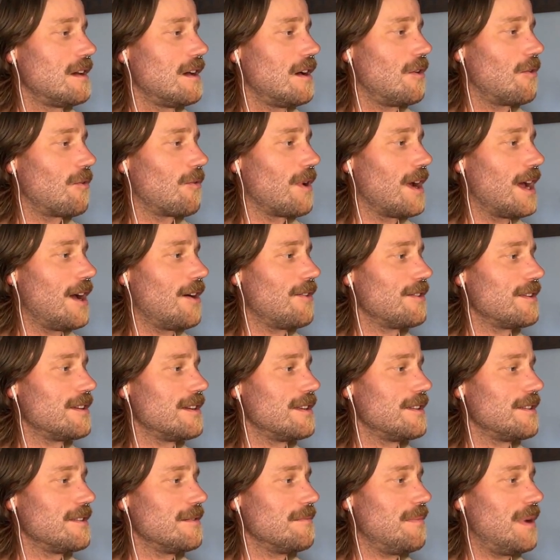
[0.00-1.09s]

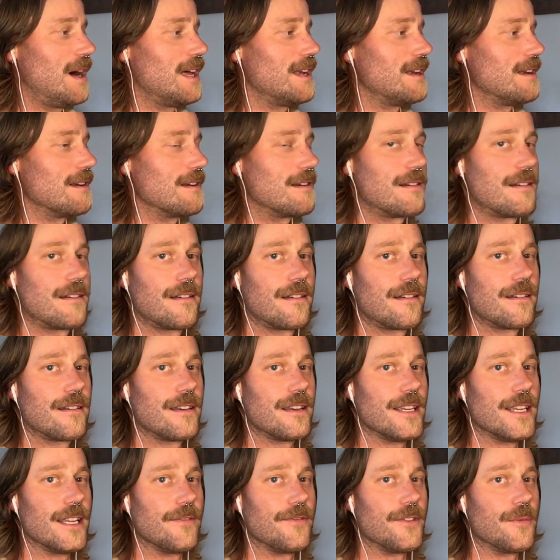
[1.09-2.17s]
around the button
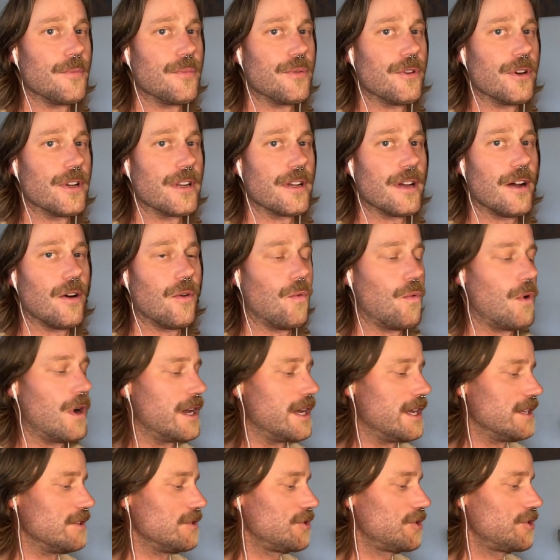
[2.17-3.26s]
if you put a 1
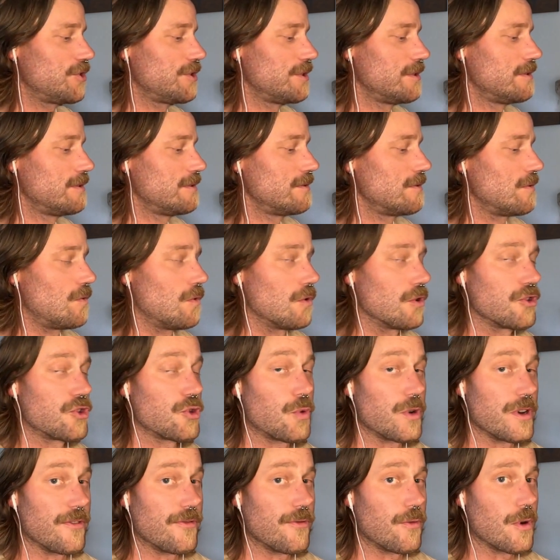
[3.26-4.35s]
inch or
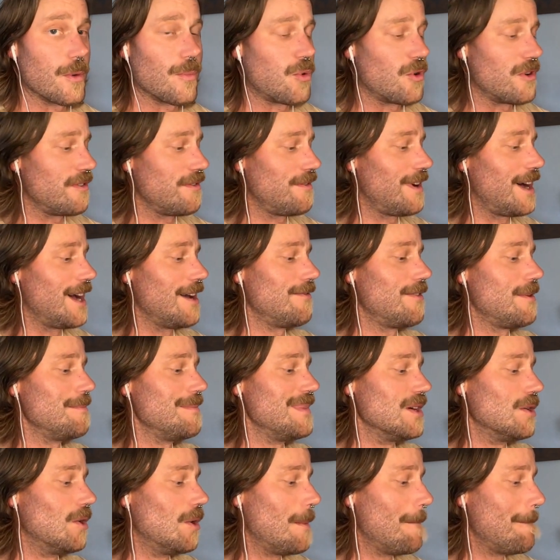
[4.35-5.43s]
24.5
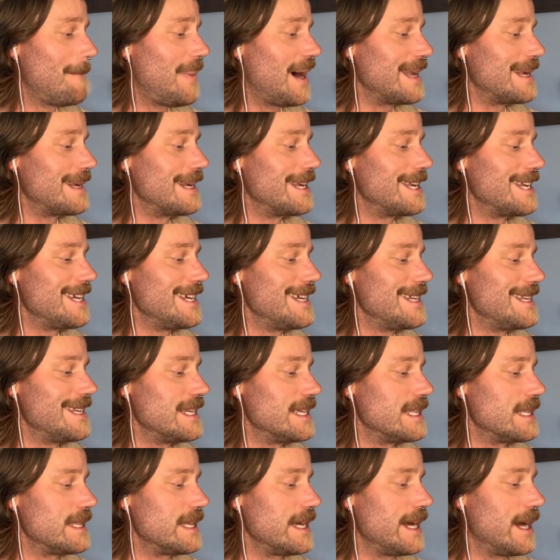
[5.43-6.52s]
mil button
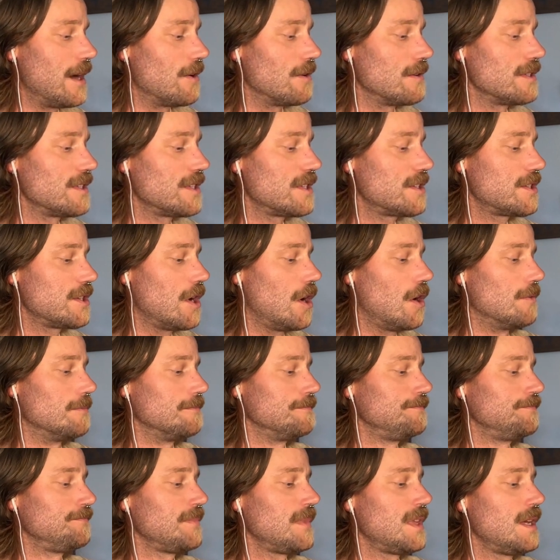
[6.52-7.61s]
in there. So
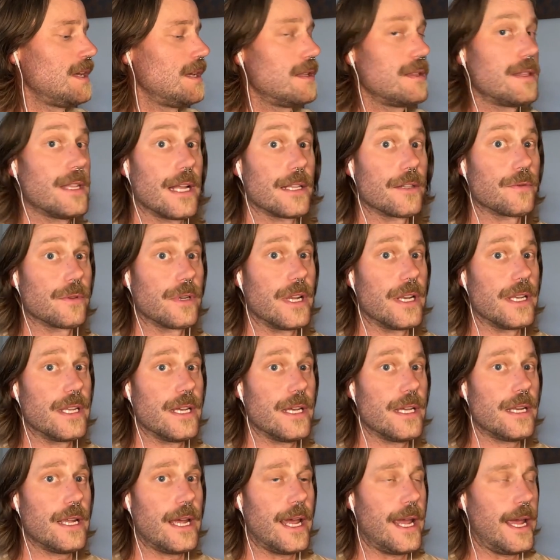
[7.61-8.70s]
that's what I
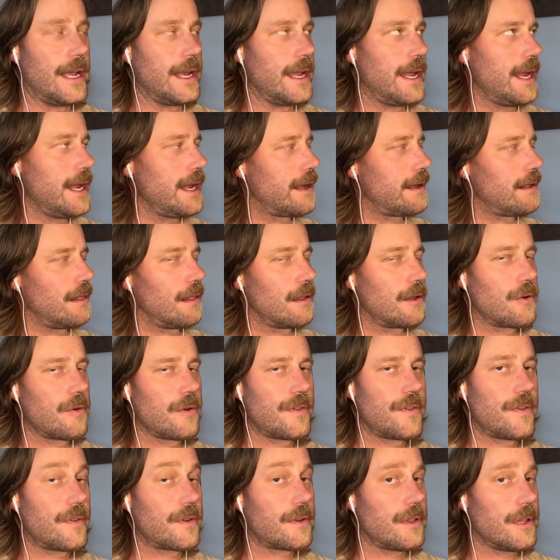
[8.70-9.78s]
did. And hey,
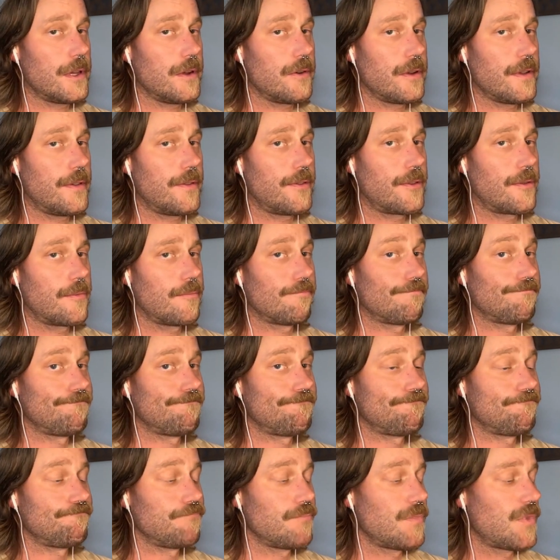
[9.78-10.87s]
clearance is clearance.
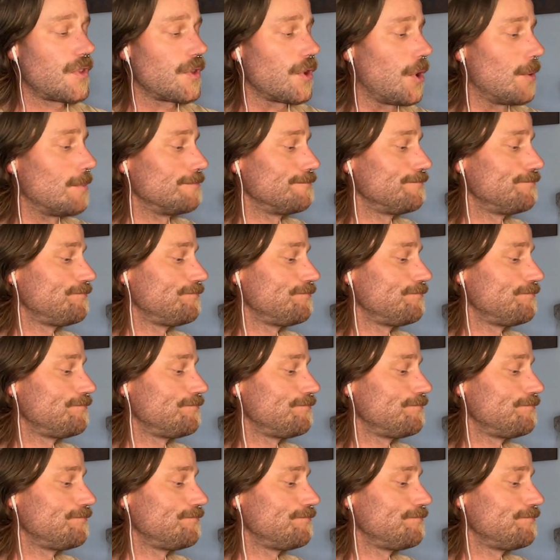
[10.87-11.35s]
So